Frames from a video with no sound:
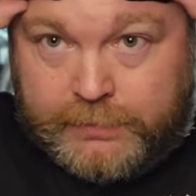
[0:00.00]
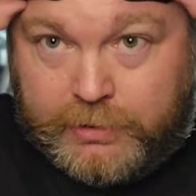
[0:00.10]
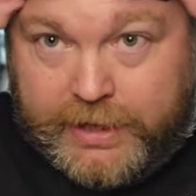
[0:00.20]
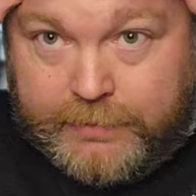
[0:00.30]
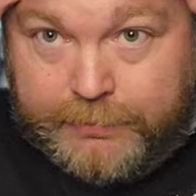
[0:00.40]

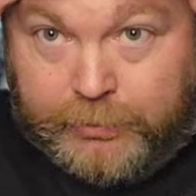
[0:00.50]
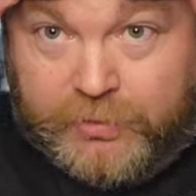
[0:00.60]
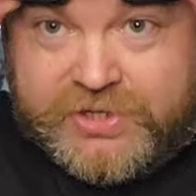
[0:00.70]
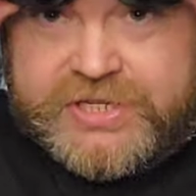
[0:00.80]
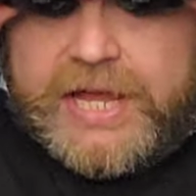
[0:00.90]
Go ahead and pull
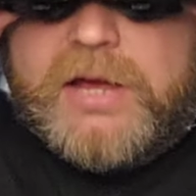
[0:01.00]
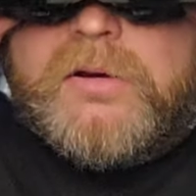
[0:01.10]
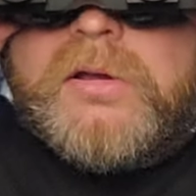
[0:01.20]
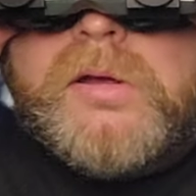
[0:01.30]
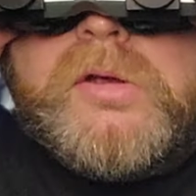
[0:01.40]
this
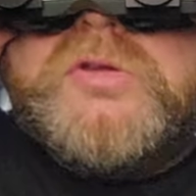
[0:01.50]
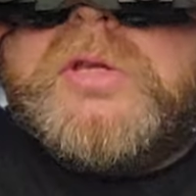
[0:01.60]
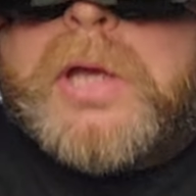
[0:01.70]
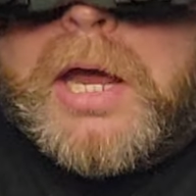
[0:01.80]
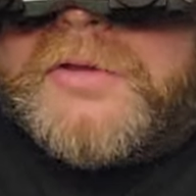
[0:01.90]
down so
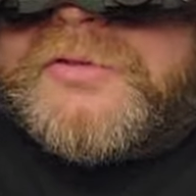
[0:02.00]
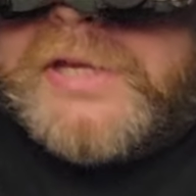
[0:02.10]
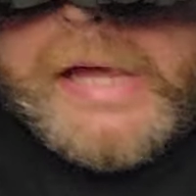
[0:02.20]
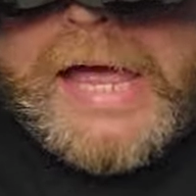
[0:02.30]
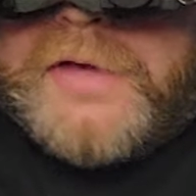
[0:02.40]
you can kind of
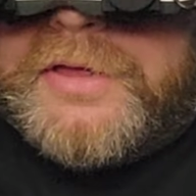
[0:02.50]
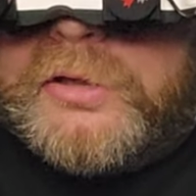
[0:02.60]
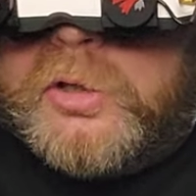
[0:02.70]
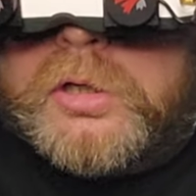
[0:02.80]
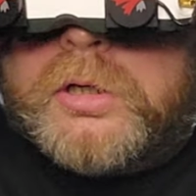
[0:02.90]
see how they
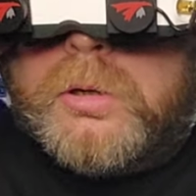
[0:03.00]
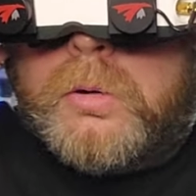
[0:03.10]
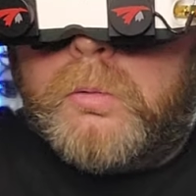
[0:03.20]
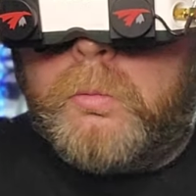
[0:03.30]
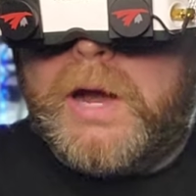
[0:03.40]
look
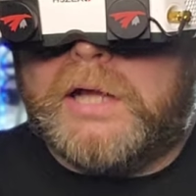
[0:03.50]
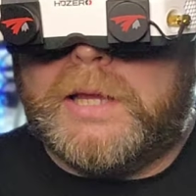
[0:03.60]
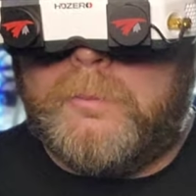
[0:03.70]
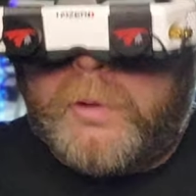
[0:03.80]
while I'm